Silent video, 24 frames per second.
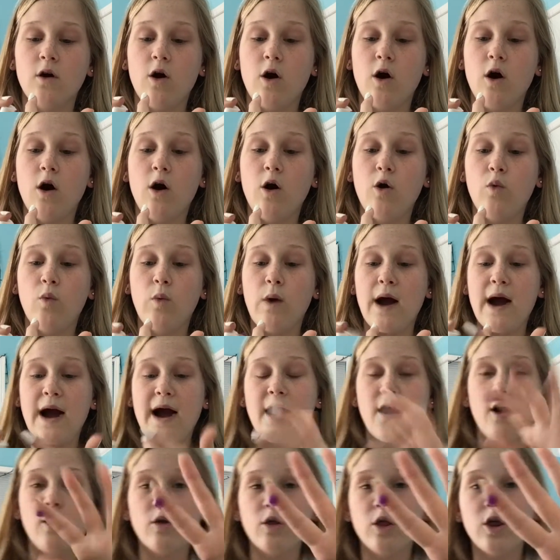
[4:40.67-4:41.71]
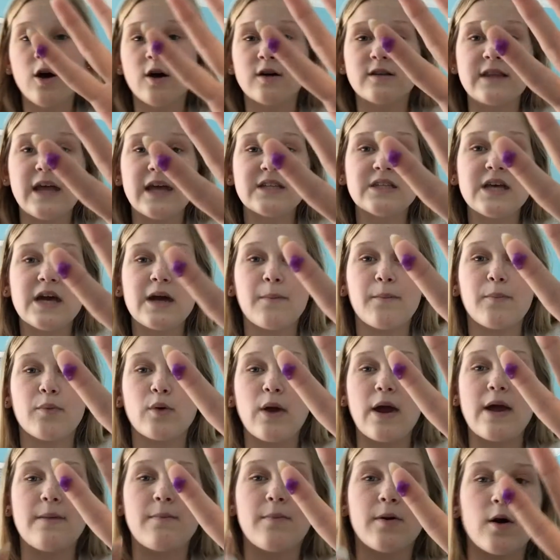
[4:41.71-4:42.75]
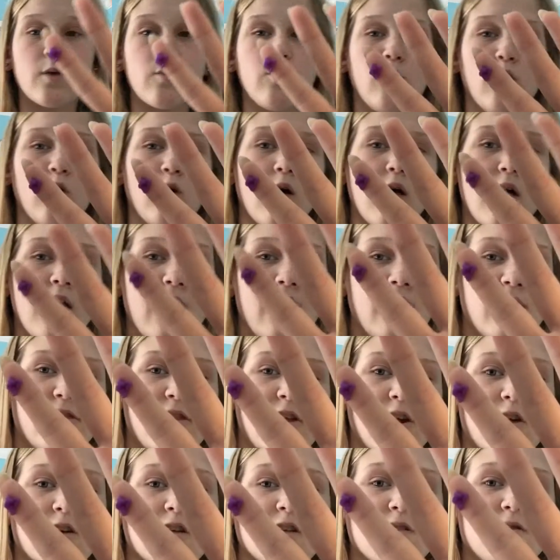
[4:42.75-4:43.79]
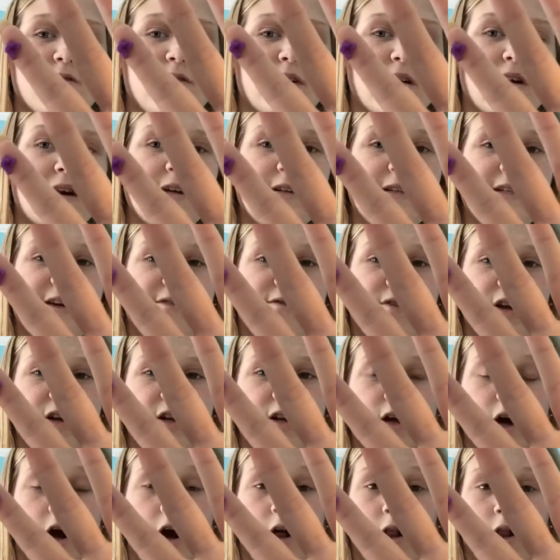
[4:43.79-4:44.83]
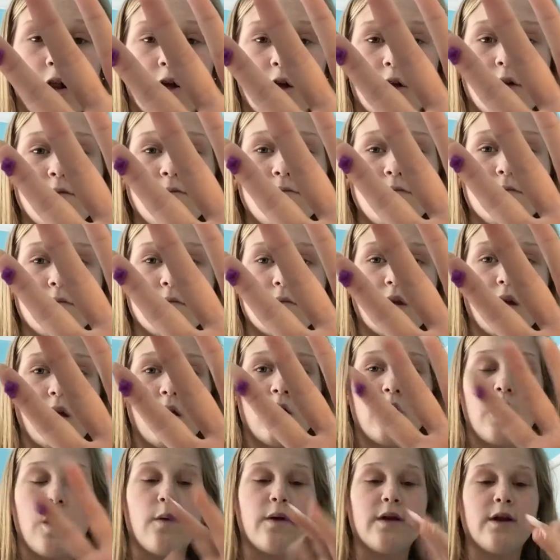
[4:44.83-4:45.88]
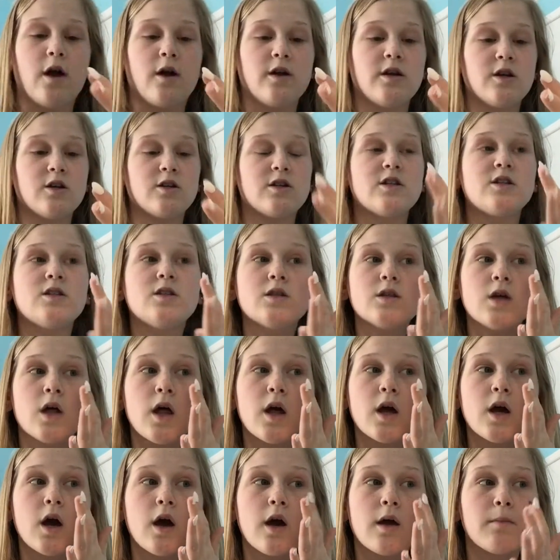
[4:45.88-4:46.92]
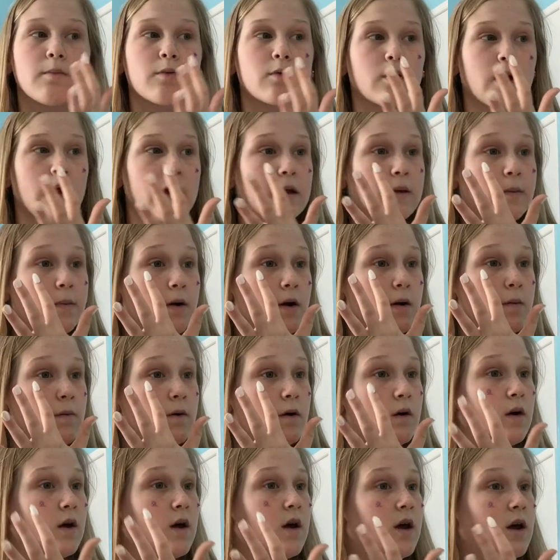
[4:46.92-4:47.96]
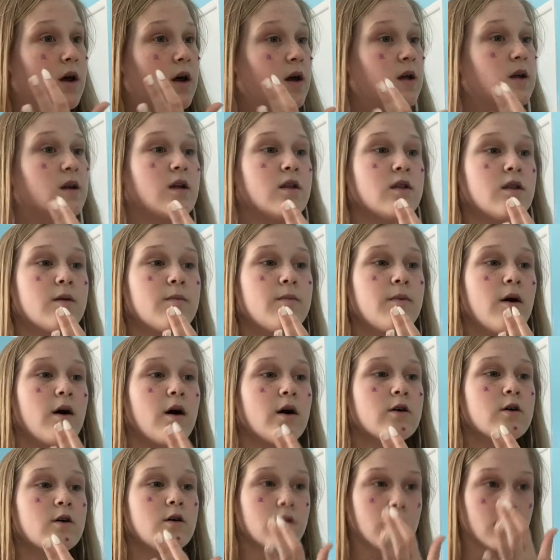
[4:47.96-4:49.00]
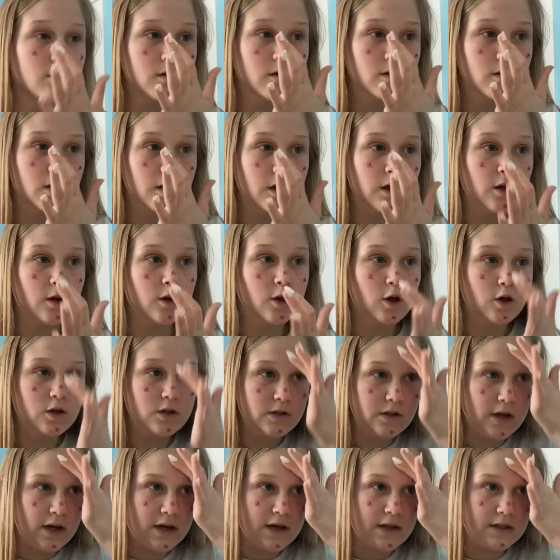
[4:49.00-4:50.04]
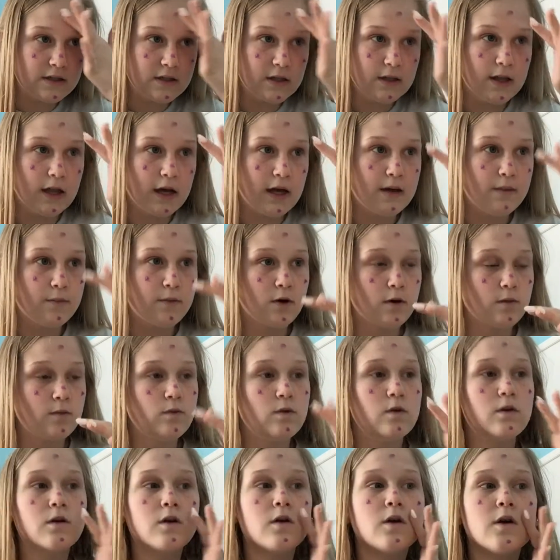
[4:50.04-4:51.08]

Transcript: Oh, wow, look, that's like bright purple. There is a very different color going on here. This is like a bright purple, and in the bottle it looks like it's a light purple.